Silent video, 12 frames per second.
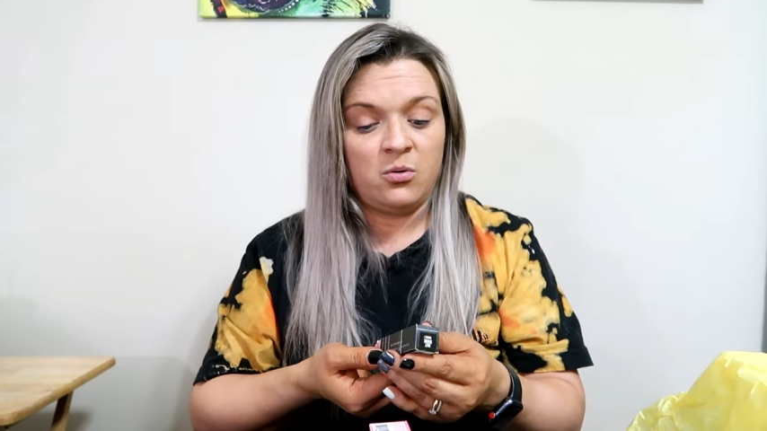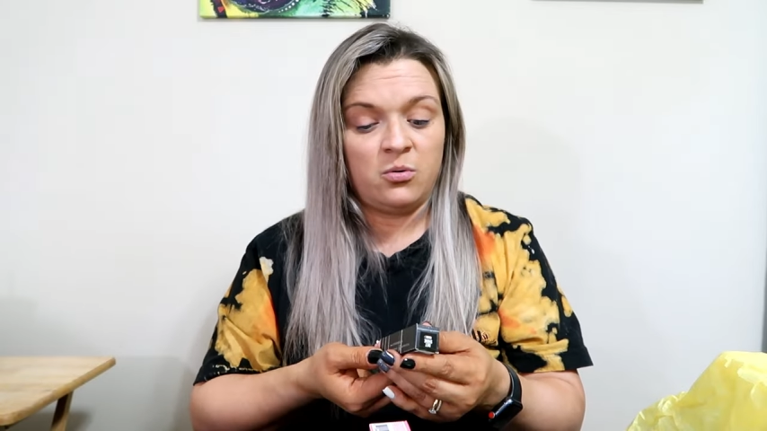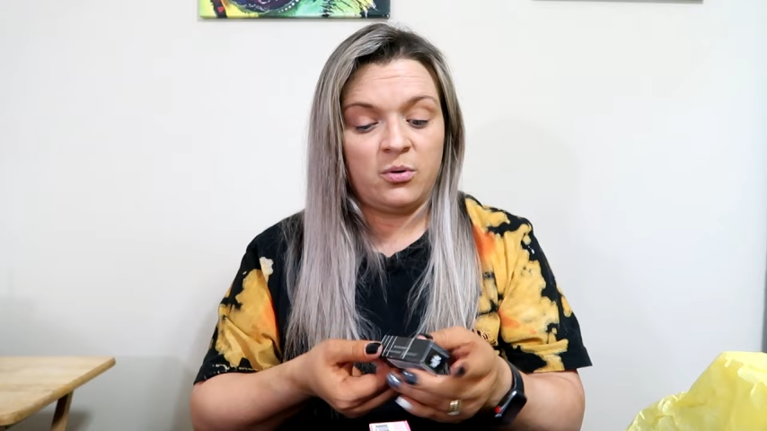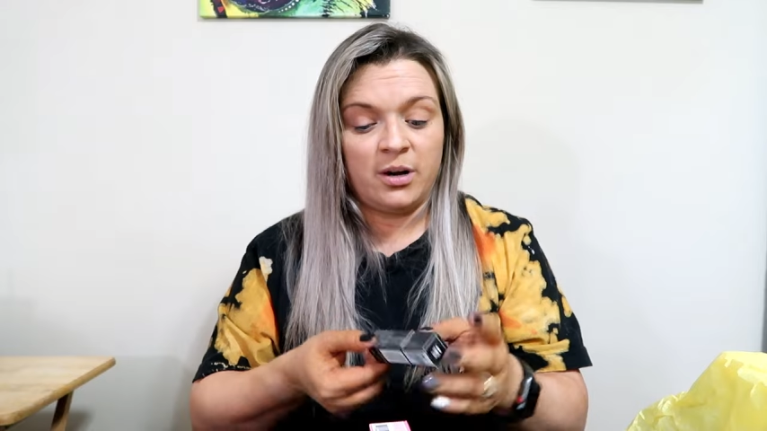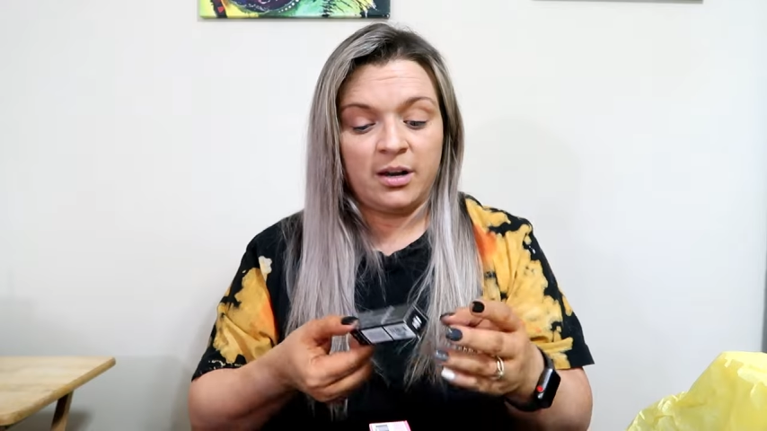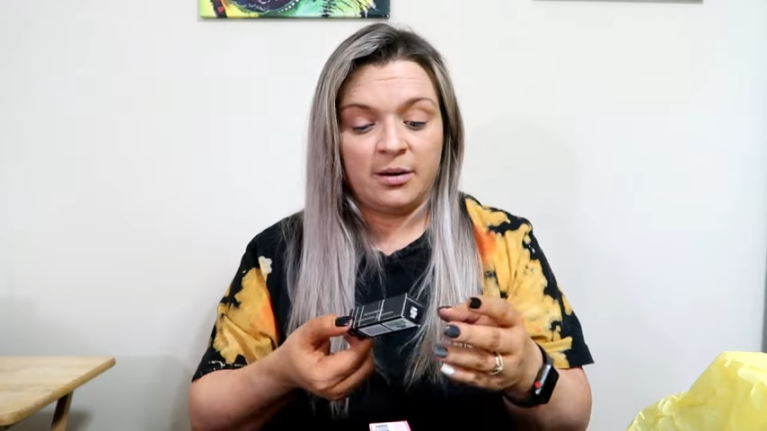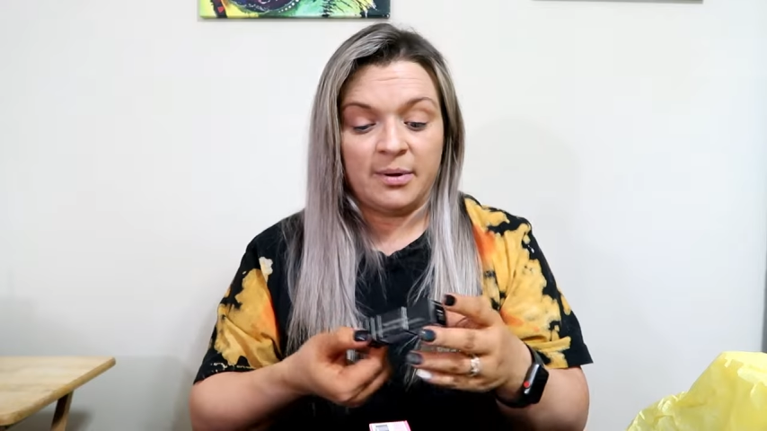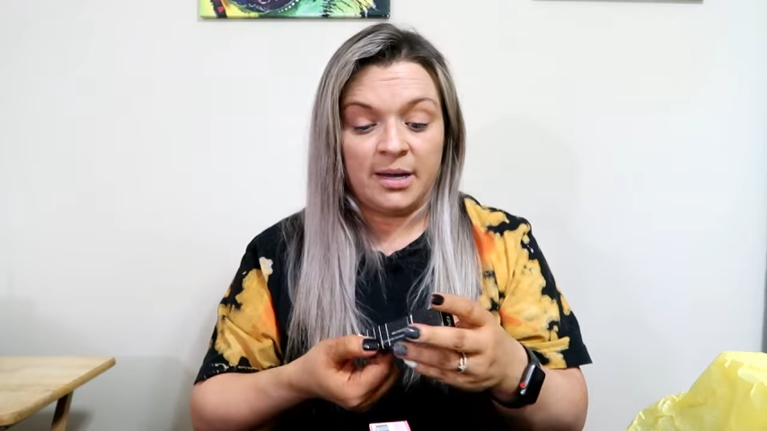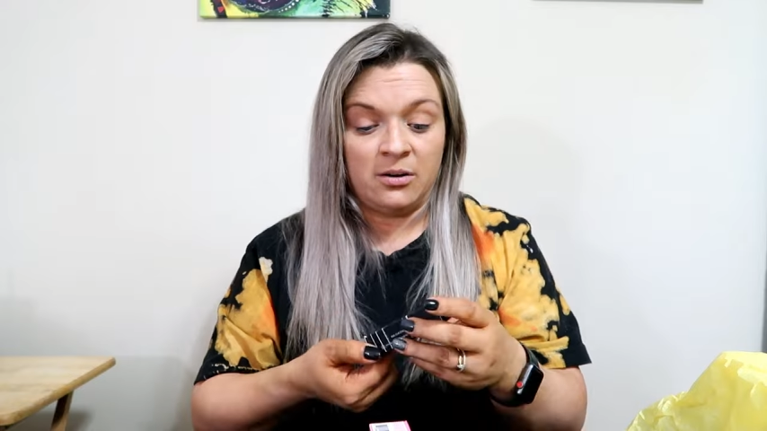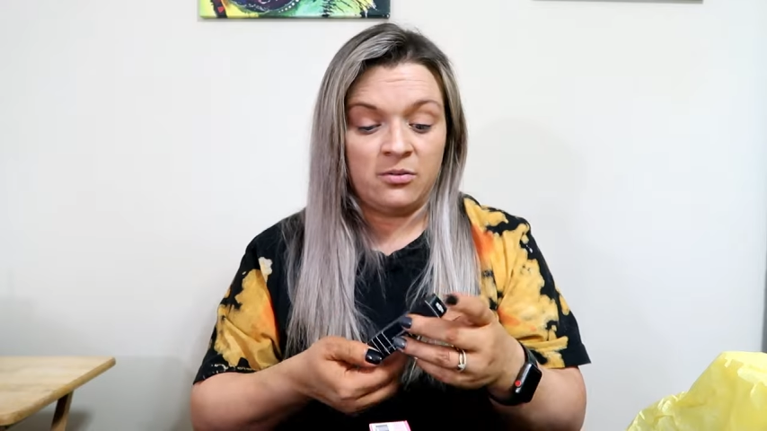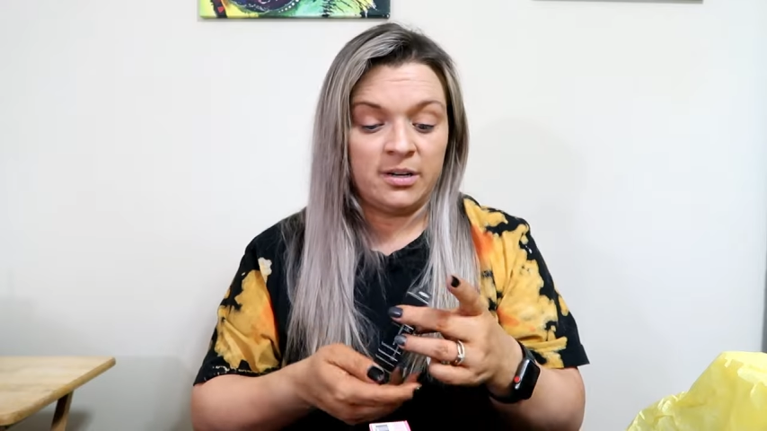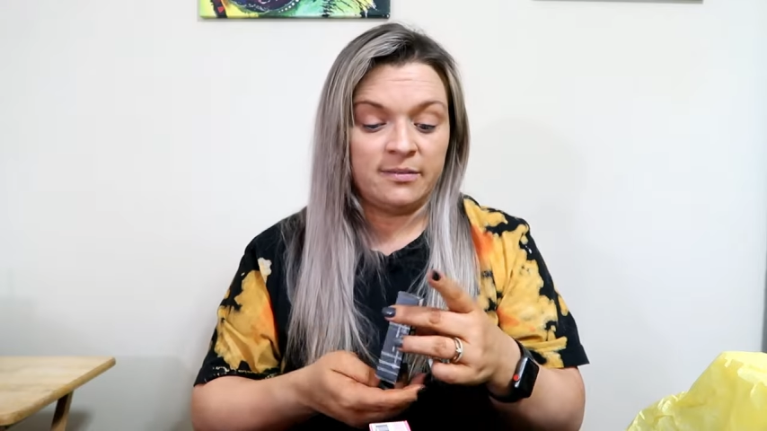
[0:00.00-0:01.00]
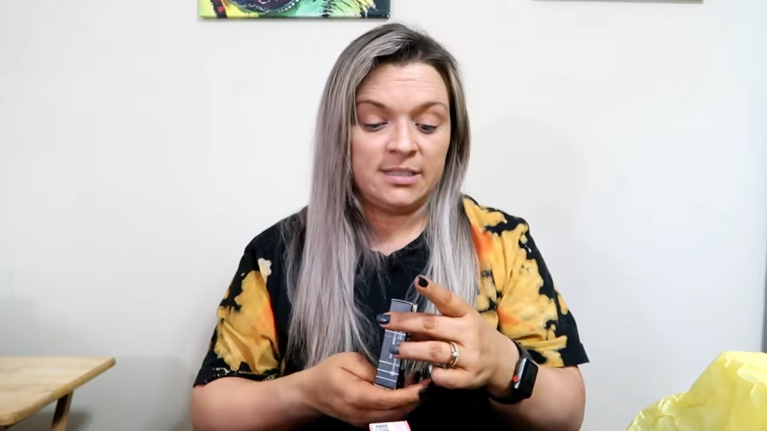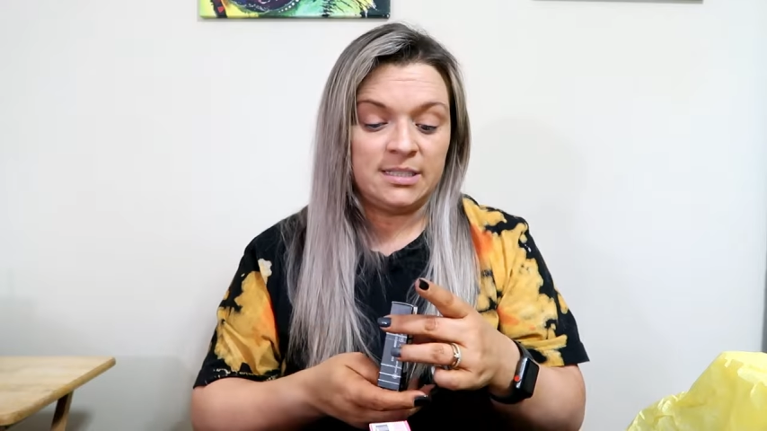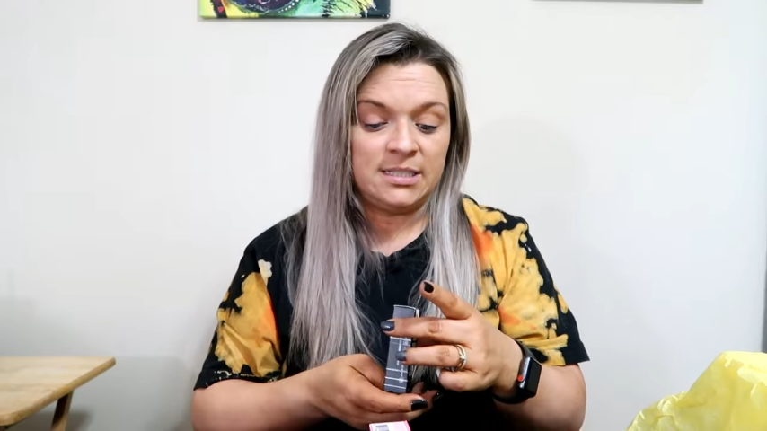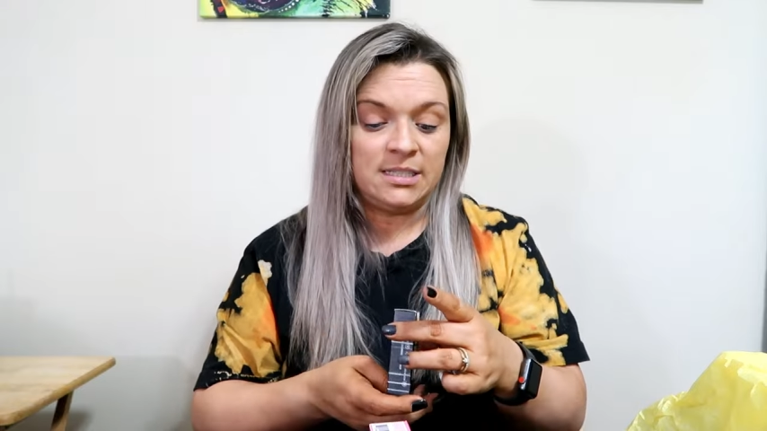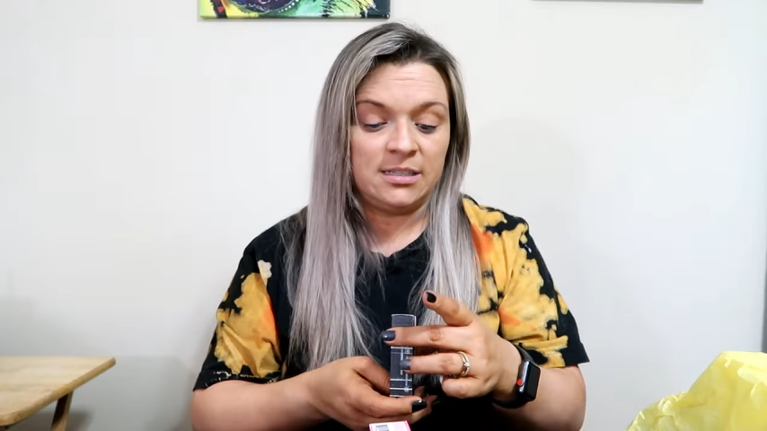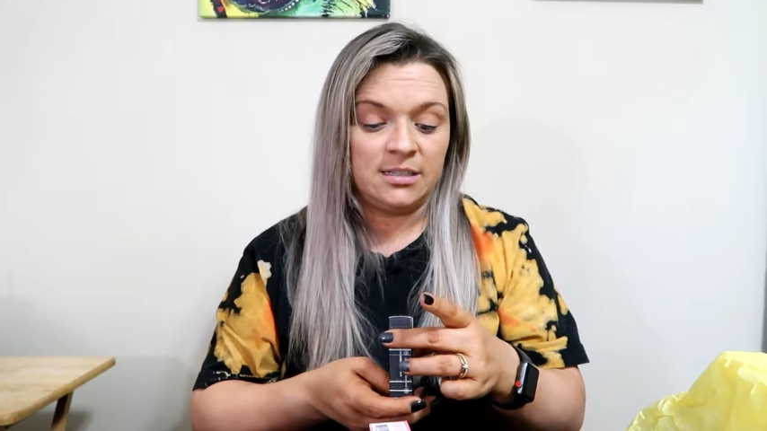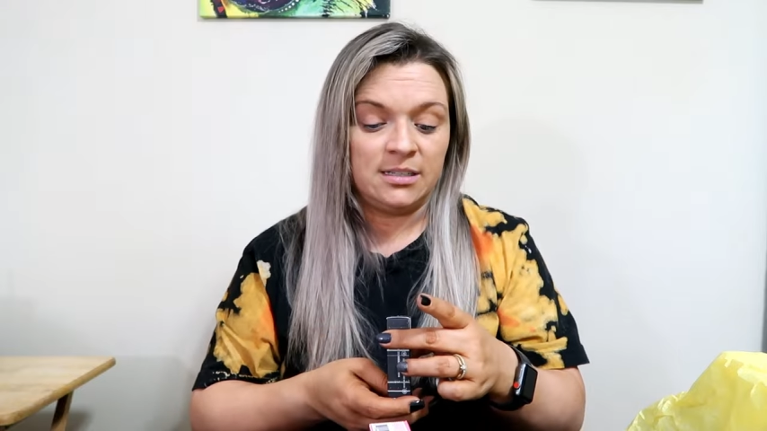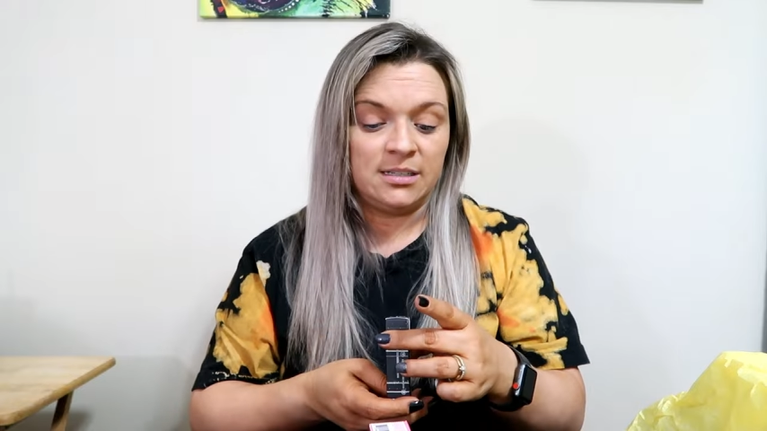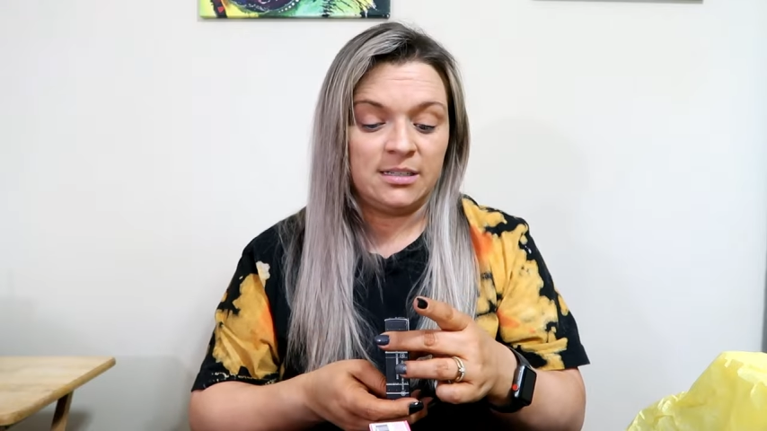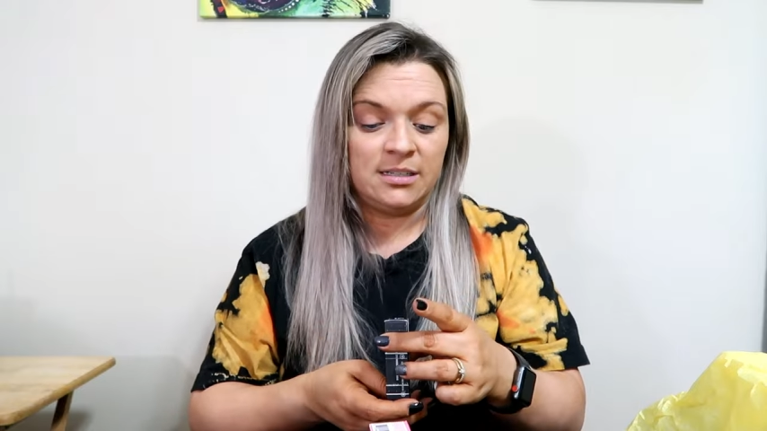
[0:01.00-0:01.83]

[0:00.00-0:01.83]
crap, I don't have this either.